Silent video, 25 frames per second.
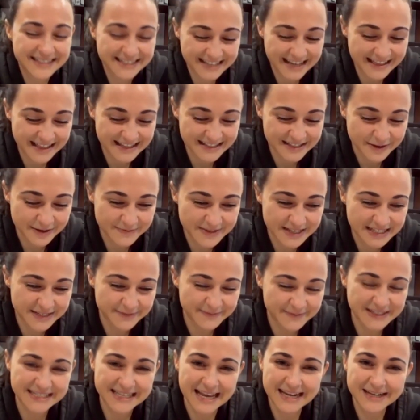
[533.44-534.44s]
to say there's something to
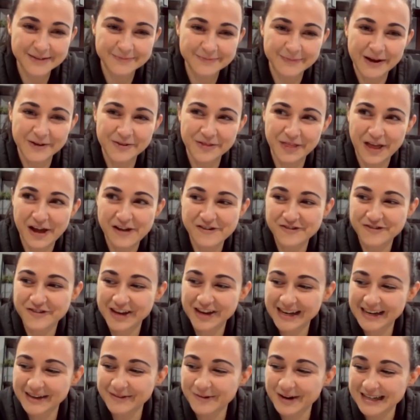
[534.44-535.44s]
be said about that
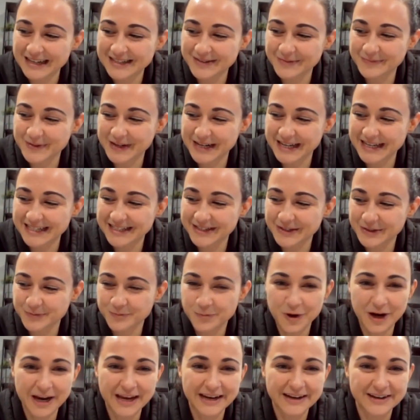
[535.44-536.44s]
feeling when somebody does
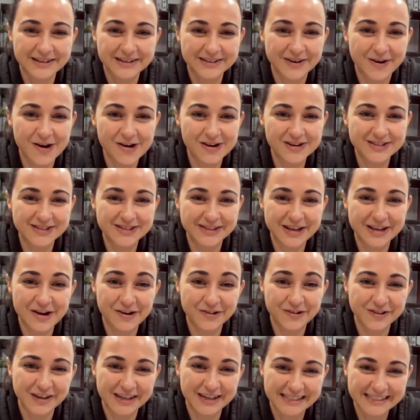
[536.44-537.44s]
bring in a dog to the
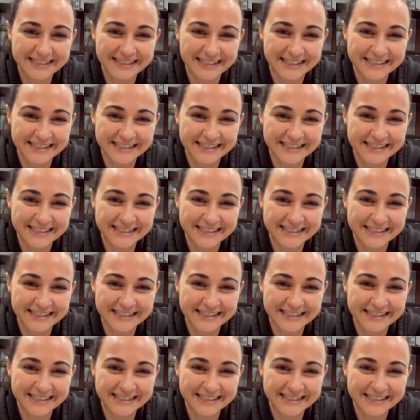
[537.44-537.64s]
office.